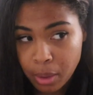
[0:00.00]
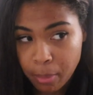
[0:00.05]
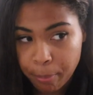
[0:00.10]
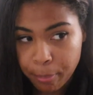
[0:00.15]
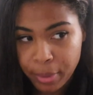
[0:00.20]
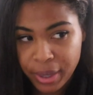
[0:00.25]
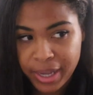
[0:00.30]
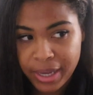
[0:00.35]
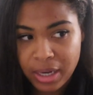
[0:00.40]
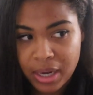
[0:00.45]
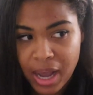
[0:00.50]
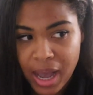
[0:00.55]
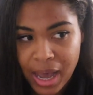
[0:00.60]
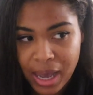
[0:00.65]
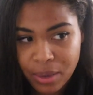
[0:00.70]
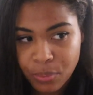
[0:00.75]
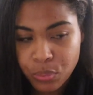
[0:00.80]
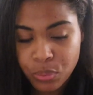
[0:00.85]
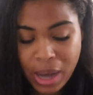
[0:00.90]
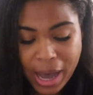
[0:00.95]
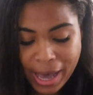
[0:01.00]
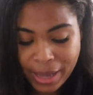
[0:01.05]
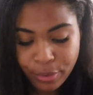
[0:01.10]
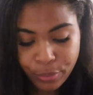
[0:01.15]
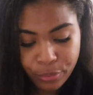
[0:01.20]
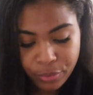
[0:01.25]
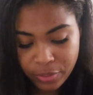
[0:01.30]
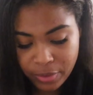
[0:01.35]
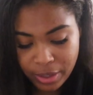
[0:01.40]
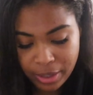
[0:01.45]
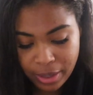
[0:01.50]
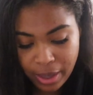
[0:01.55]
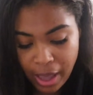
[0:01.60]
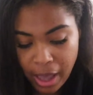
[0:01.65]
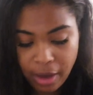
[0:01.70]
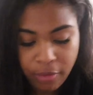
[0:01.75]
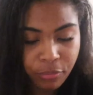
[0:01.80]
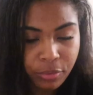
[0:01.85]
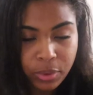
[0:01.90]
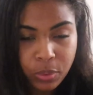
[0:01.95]
But I don't think
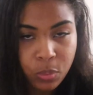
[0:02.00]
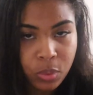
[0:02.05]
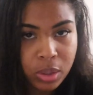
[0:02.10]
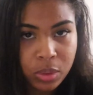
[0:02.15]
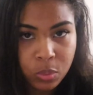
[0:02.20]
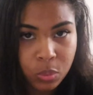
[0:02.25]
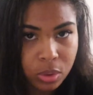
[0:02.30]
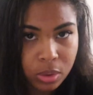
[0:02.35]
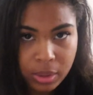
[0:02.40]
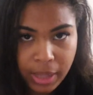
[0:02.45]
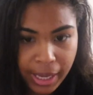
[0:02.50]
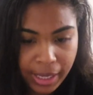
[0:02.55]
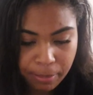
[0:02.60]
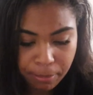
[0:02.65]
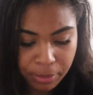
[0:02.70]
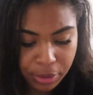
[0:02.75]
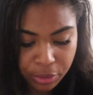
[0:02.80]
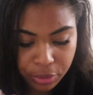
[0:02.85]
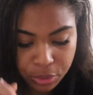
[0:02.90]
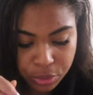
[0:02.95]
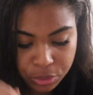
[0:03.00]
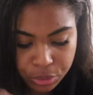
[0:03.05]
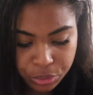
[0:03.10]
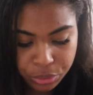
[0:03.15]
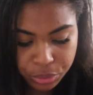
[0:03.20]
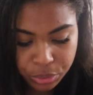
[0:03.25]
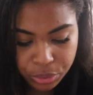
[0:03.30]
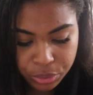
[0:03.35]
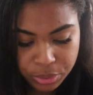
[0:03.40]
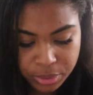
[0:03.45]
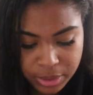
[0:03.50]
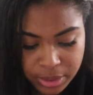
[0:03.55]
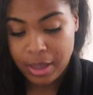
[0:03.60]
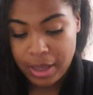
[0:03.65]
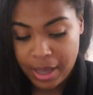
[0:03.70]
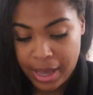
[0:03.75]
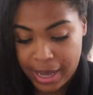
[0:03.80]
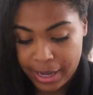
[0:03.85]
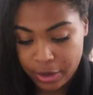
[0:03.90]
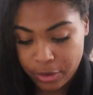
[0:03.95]
everyone will like miracle noodles.
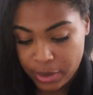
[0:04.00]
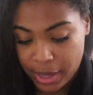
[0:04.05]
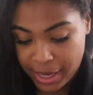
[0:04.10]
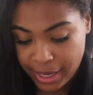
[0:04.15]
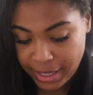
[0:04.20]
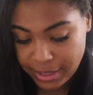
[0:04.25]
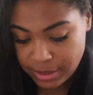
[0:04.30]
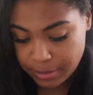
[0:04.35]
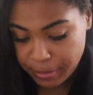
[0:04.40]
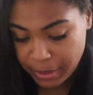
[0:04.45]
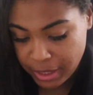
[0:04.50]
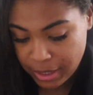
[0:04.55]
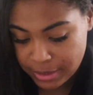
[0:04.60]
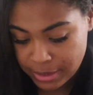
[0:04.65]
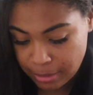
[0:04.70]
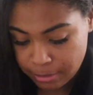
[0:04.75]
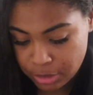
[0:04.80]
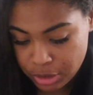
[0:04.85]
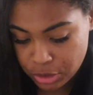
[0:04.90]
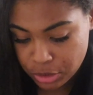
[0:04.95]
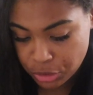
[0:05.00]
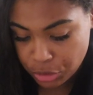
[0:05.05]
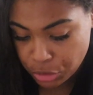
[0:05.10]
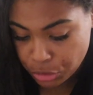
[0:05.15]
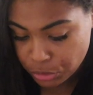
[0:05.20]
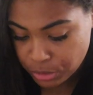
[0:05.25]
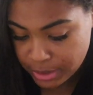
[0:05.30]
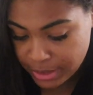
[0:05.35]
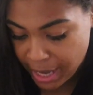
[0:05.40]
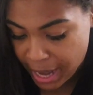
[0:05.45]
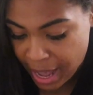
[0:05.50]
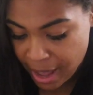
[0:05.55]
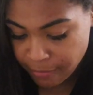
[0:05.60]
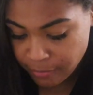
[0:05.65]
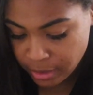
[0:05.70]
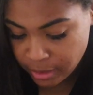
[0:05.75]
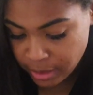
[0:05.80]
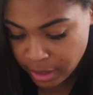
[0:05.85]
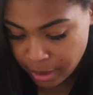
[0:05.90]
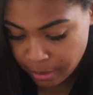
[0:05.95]
I don't know, I guess because I'm just used to
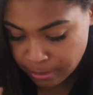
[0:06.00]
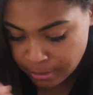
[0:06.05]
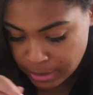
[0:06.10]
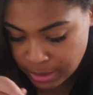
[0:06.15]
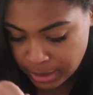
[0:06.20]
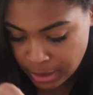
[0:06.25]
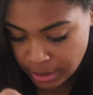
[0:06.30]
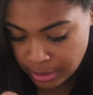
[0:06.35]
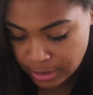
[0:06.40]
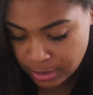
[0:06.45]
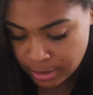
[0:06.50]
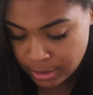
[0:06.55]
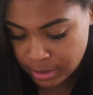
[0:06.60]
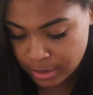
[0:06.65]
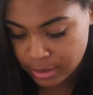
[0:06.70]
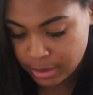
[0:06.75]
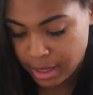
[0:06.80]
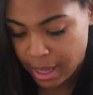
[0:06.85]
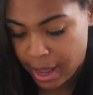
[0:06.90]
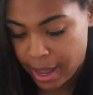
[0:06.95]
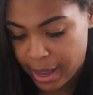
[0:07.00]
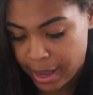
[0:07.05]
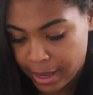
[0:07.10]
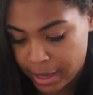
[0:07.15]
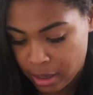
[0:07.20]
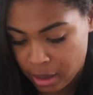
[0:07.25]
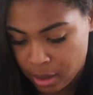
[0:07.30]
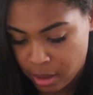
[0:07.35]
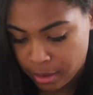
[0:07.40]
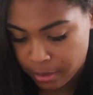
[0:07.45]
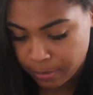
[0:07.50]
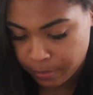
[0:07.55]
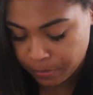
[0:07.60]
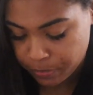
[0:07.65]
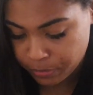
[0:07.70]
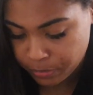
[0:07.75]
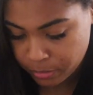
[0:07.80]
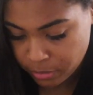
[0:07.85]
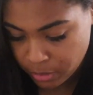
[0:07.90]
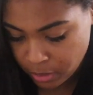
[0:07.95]
having them since I
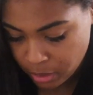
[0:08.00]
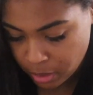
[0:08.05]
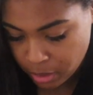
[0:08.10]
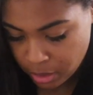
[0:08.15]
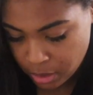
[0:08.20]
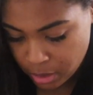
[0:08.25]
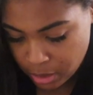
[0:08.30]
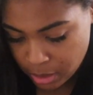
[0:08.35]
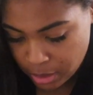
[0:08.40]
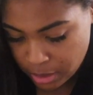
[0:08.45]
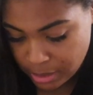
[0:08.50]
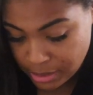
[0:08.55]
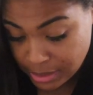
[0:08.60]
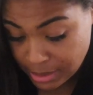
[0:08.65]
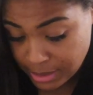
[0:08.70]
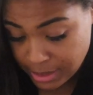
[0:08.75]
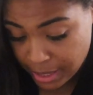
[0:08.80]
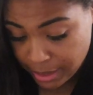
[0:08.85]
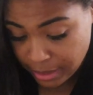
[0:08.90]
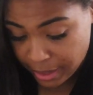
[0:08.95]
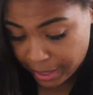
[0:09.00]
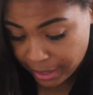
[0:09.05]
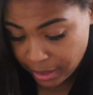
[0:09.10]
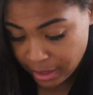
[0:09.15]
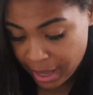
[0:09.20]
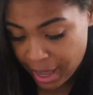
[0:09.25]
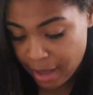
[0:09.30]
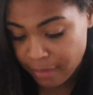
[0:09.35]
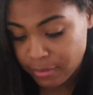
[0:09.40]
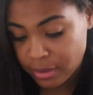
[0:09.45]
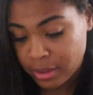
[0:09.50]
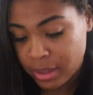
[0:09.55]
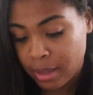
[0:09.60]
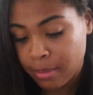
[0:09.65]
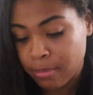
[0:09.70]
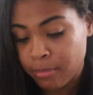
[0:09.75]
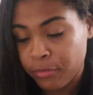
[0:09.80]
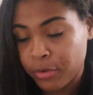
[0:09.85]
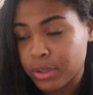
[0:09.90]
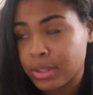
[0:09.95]
like having
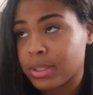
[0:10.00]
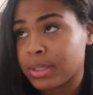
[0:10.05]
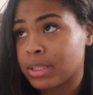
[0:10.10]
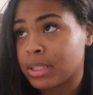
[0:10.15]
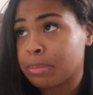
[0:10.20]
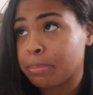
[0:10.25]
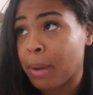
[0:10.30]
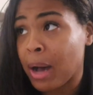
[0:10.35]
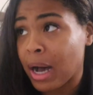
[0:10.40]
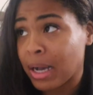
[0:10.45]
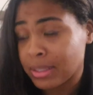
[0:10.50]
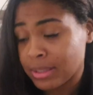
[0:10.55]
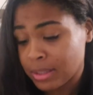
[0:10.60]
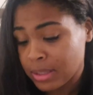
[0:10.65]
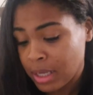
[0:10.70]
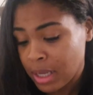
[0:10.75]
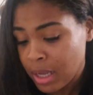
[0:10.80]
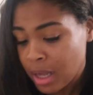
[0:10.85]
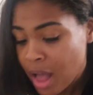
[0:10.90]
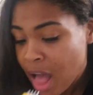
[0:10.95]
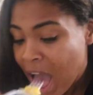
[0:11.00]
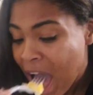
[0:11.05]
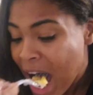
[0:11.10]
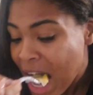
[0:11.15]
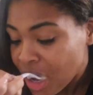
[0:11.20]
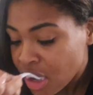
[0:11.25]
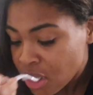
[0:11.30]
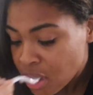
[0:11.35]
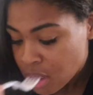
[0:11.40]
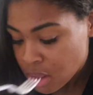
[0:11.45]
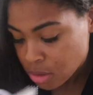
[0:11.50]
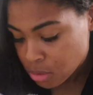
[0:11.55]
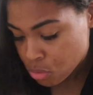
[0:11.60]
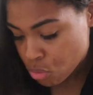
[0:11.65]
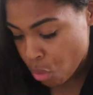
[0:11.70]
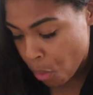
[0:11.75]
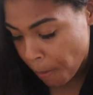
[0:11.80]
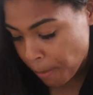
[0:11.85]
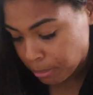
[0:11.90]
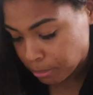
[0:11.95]
them versus pasta.
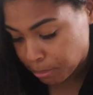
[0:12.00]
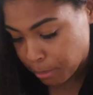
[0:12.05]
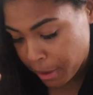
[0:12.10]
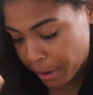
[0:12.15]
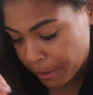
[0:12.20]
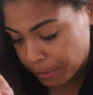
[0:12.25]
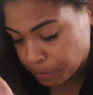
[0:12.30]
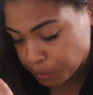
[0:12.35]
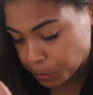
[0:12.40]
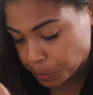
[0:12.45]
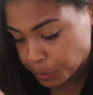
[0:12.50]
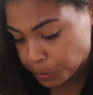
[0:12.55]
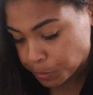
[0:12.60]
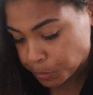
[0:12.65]
But